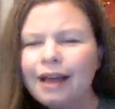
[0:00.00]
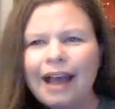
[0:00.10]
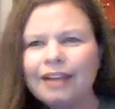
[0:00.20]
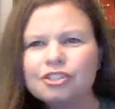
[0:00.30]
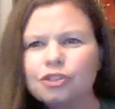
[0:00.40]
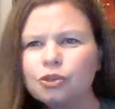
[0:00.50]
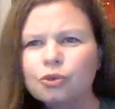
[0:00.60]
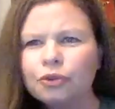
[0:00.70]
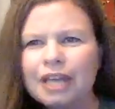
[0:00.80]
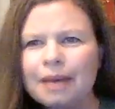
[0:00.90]
i just
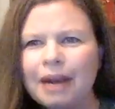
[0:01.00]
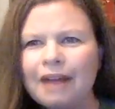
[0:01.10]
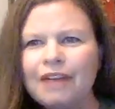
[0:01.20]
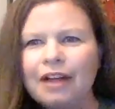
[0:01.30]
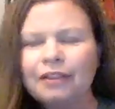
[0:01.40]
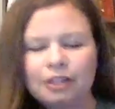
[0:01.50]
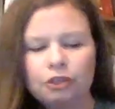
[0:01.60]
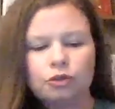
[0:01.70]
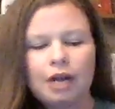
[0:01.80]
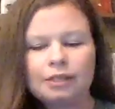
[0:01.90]
googled them and i found like their
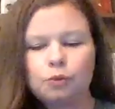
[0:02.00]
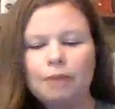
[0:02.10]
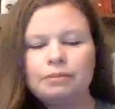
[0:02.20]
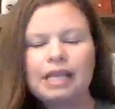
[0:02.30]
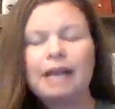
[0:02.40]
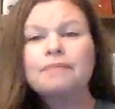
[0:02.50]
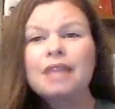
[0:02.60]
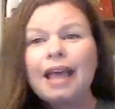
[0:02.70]
direct website